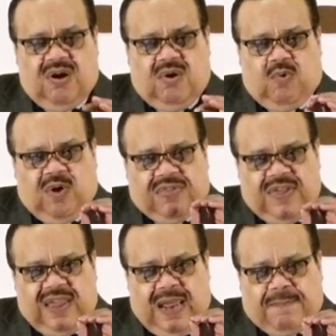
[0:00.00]
with
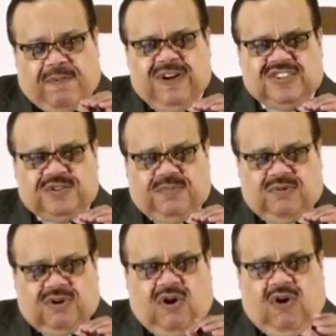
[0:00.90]
a
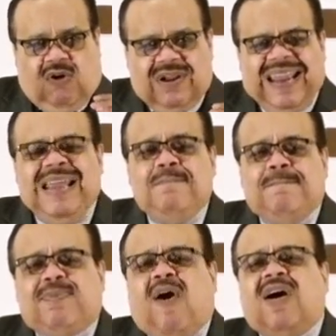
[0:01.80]
principle called
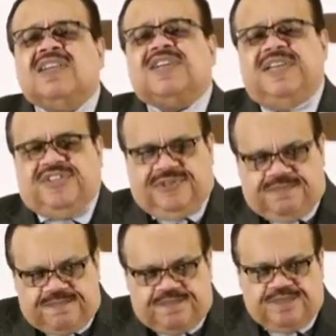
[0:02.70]
impartation
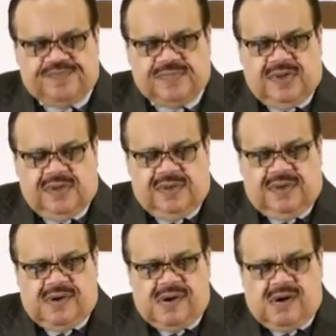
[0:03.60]
Amen.
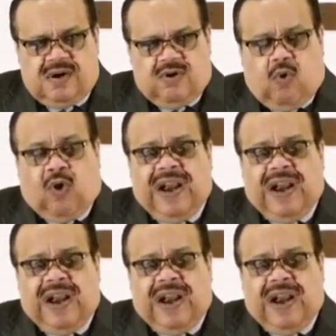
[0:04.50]
or